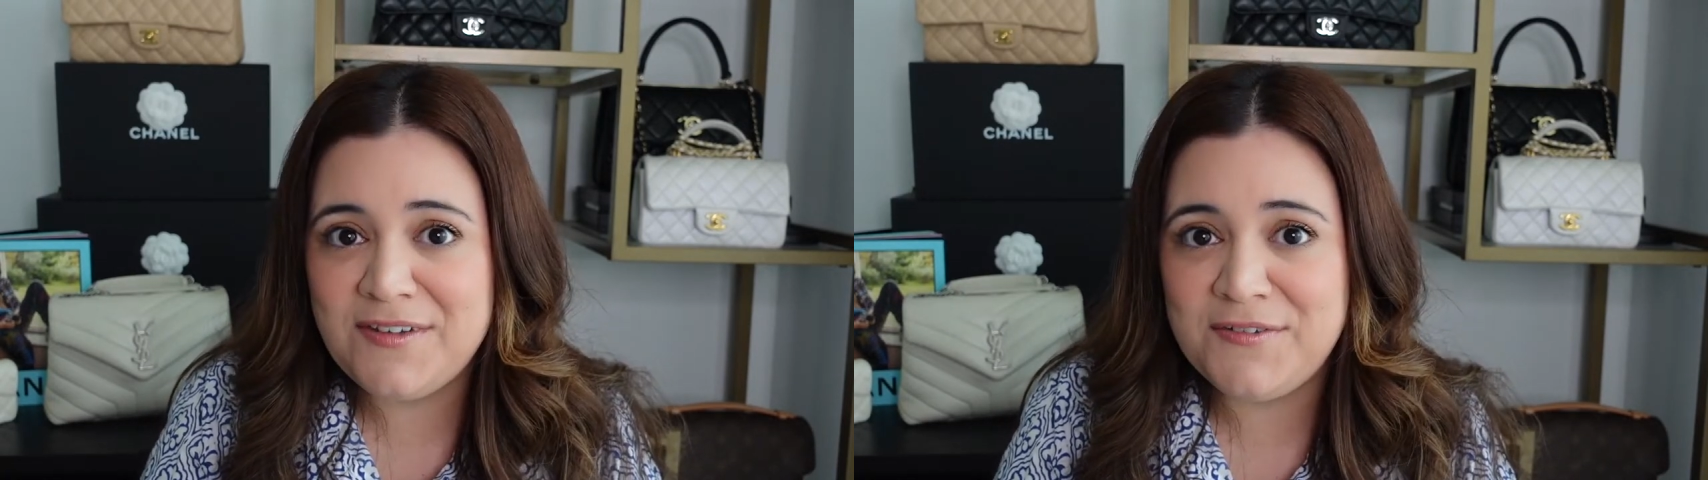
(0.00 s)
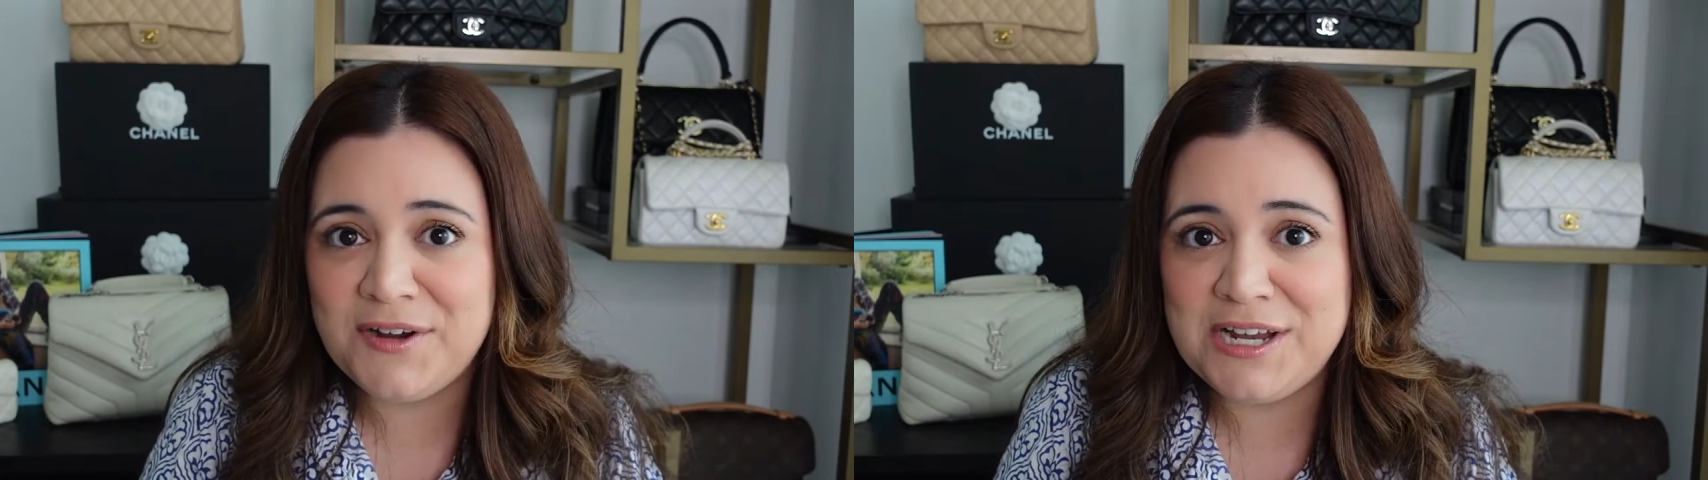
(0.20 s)

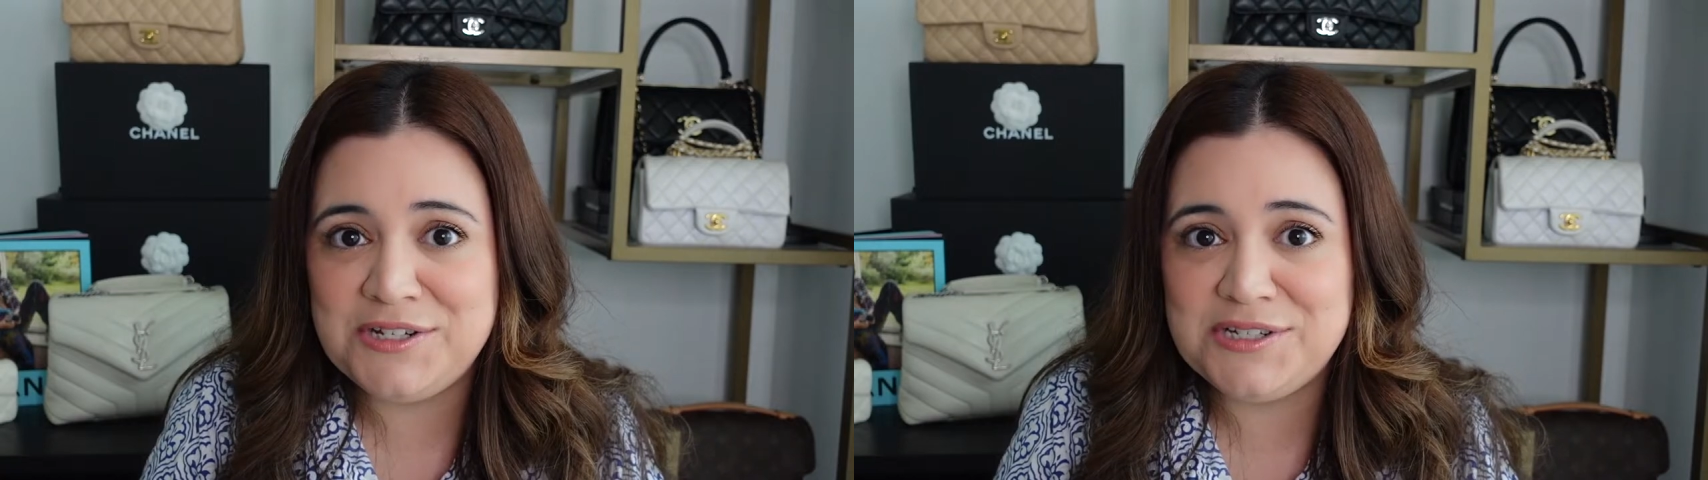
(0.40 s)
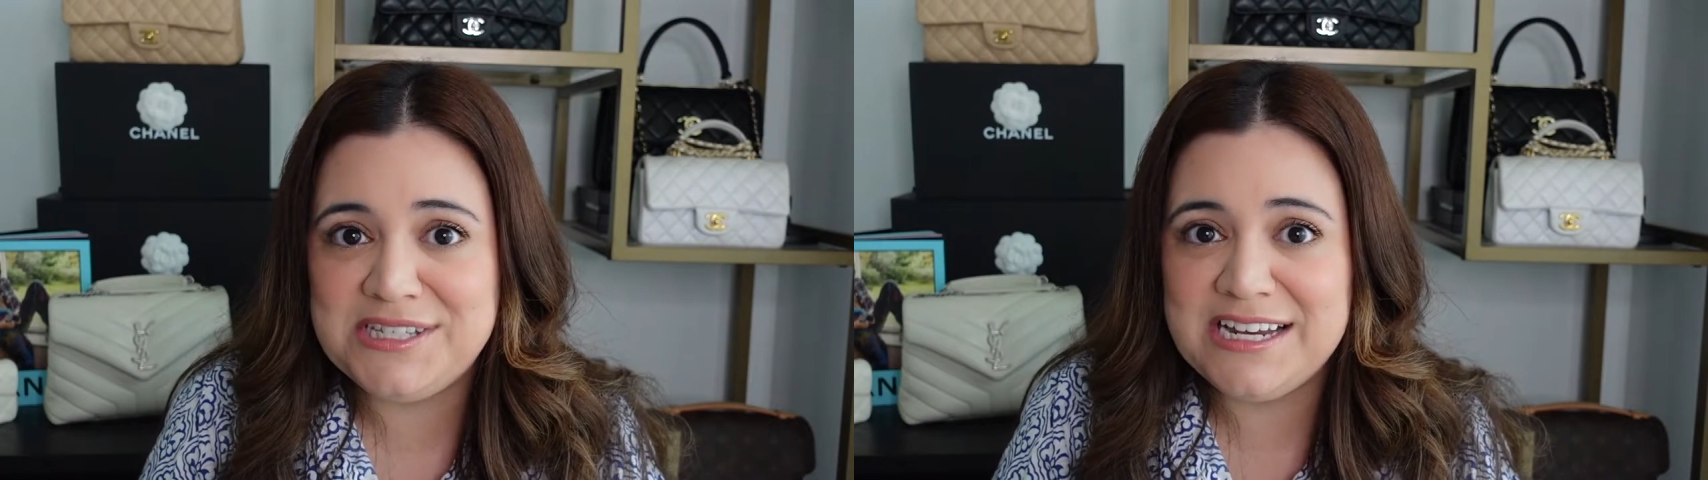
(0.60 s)
if you're
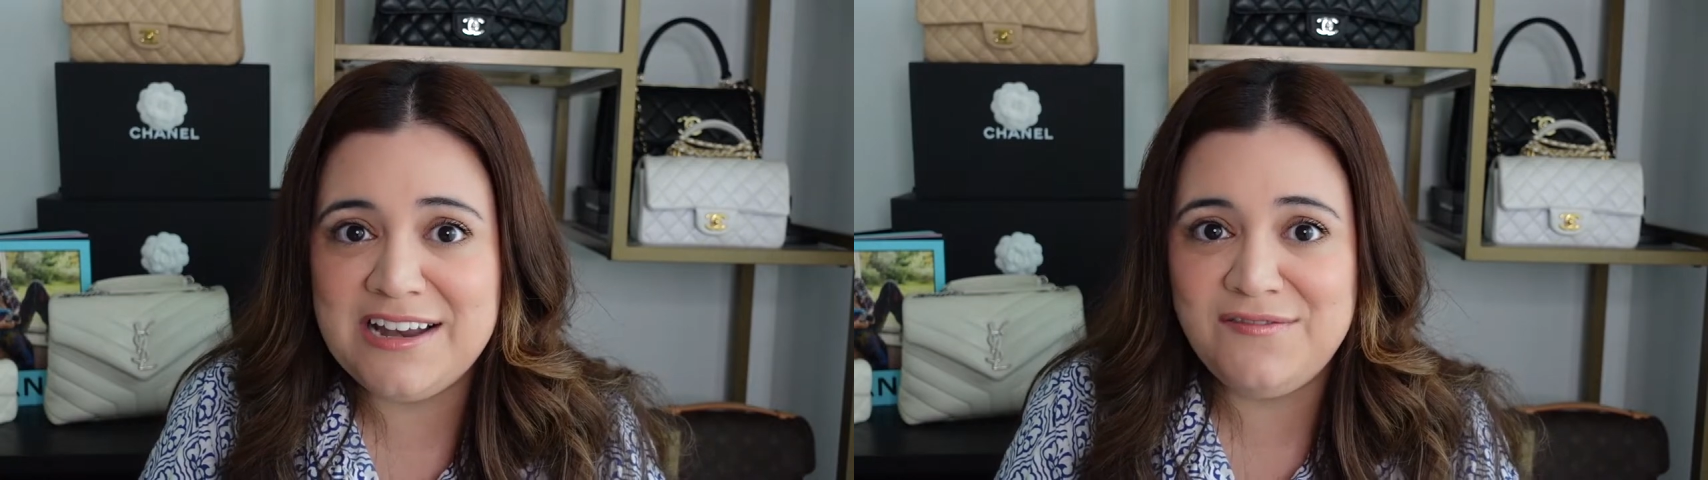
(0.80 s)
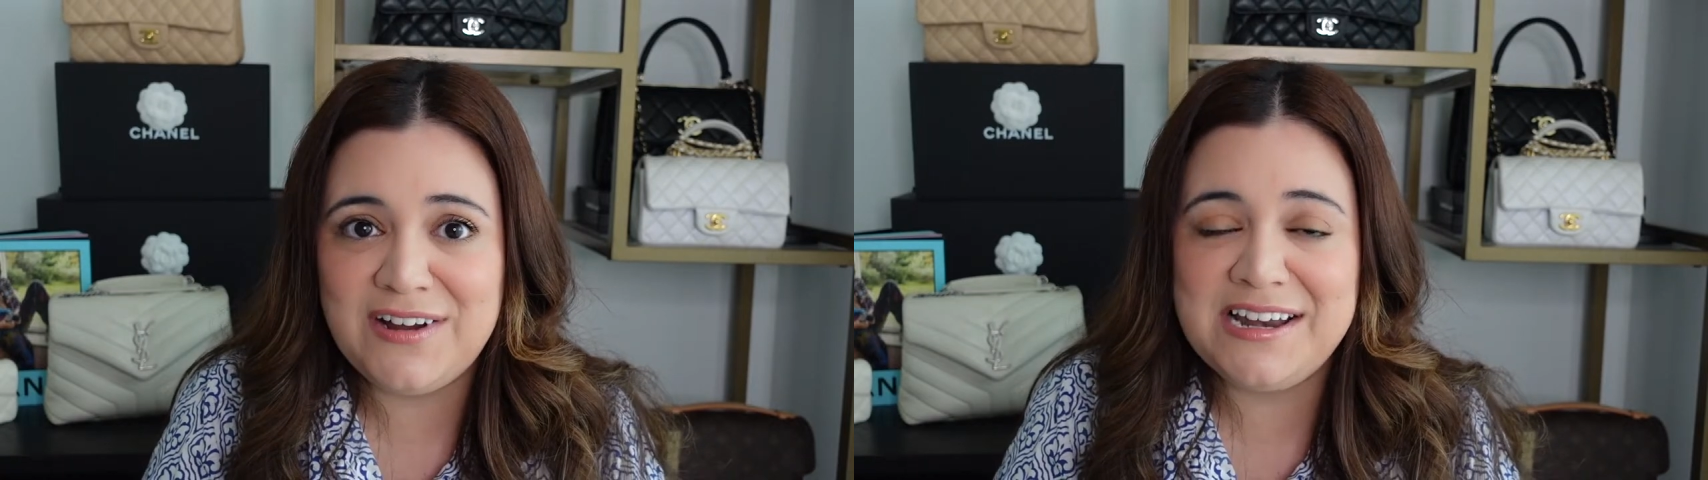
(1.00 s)
interested
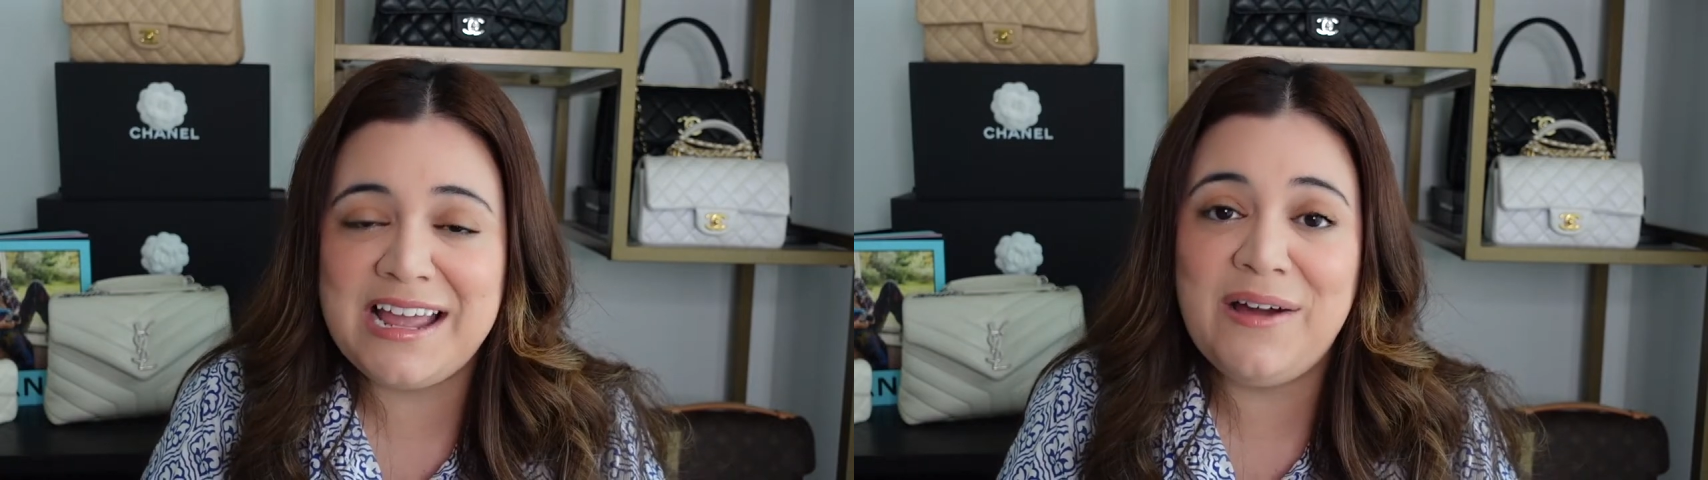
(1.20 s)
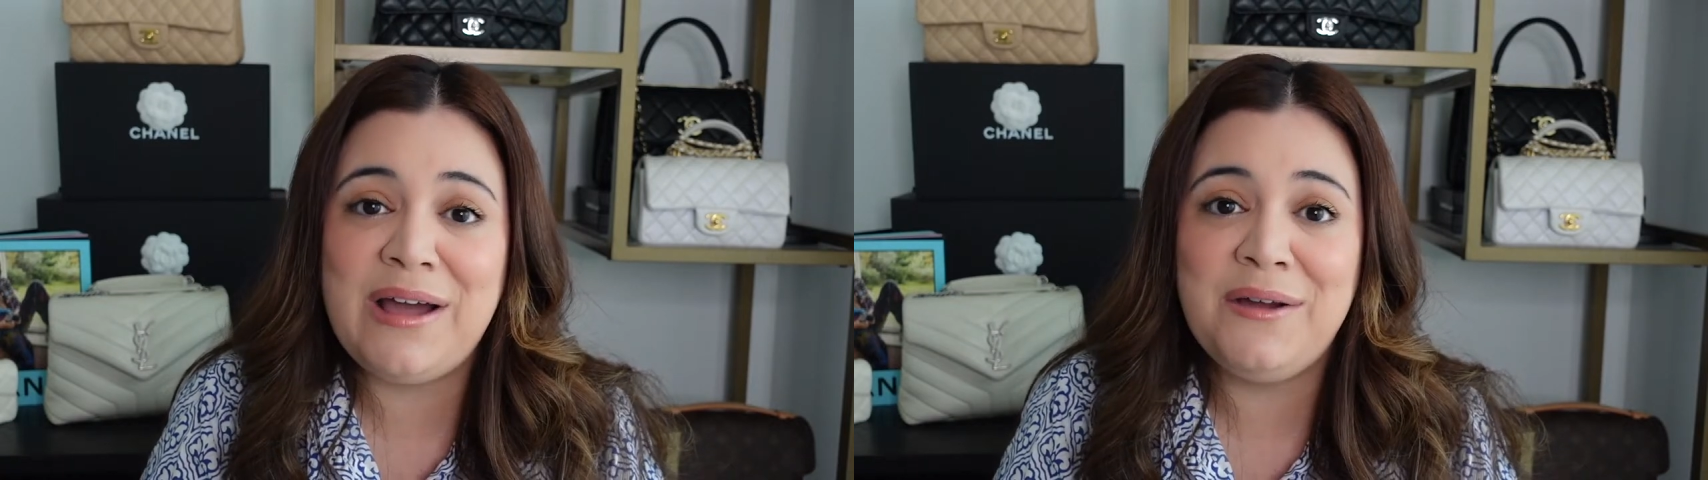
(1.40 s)
in finding
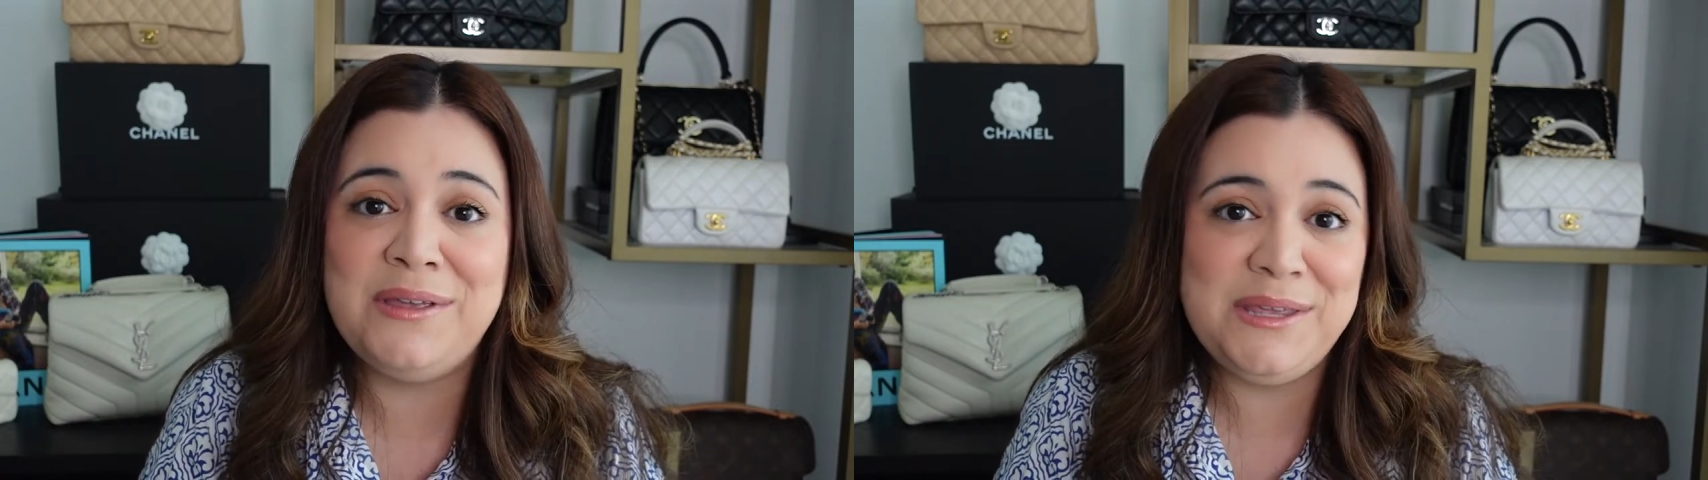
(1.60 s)
out how